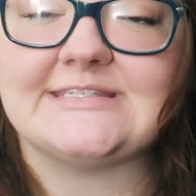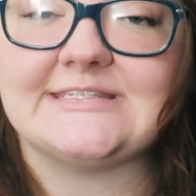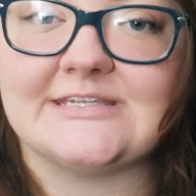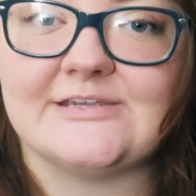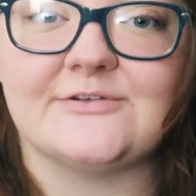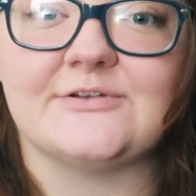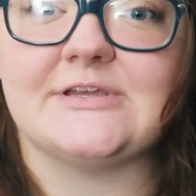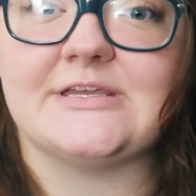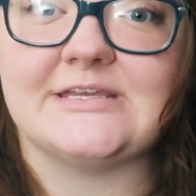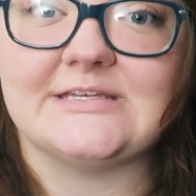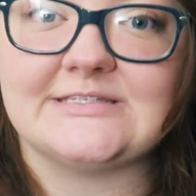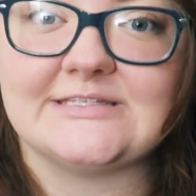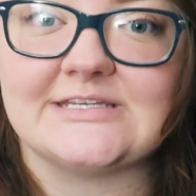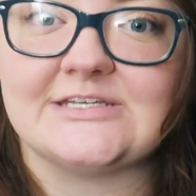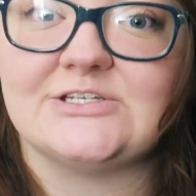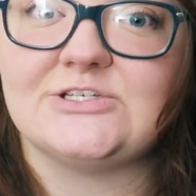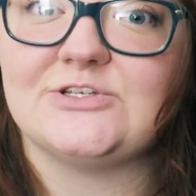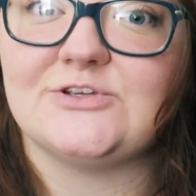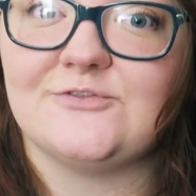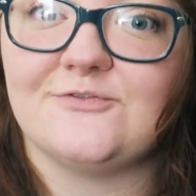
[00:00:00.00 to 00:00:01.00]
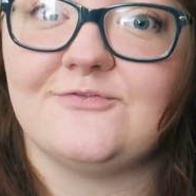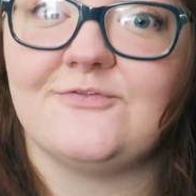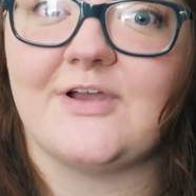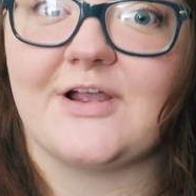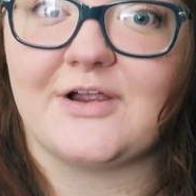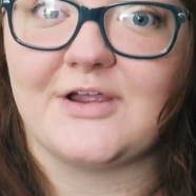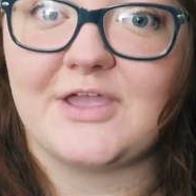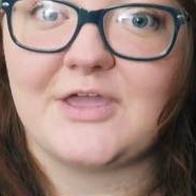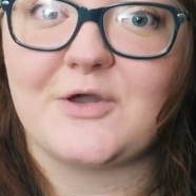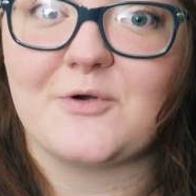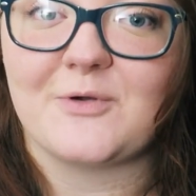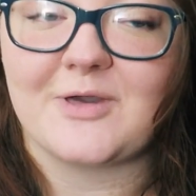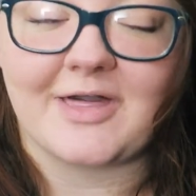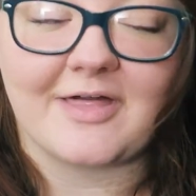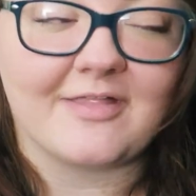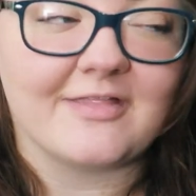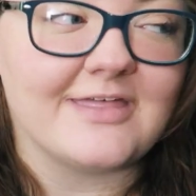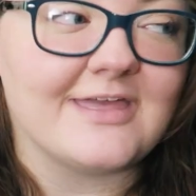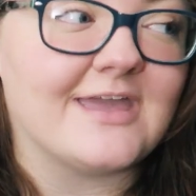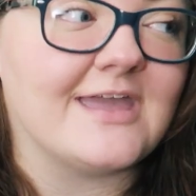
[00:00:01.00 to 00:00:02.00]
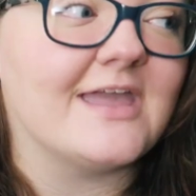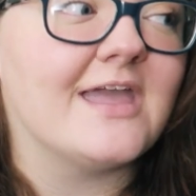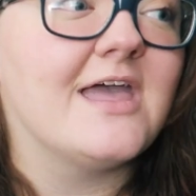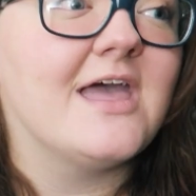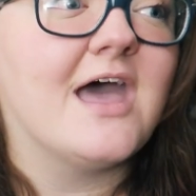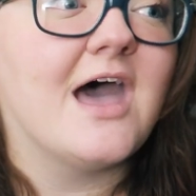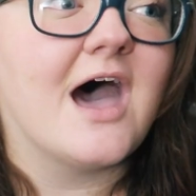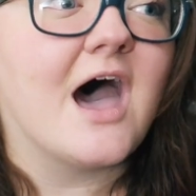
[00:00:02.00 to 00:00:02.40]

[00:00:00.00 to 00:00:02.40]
a serious issue very quickly.